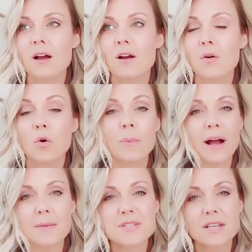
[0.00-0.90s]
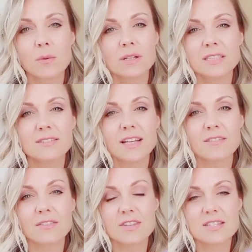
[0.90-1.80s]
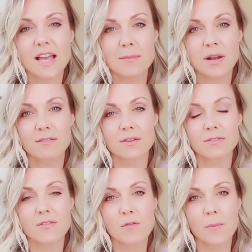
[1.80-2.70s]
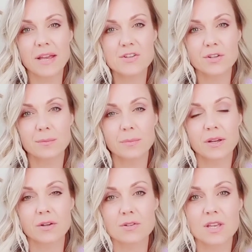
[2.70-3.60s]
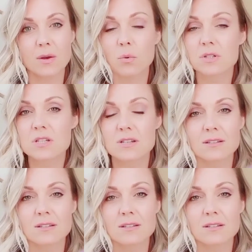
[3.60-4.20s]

Or perhaps they weren't even given the same level of information because it wasn't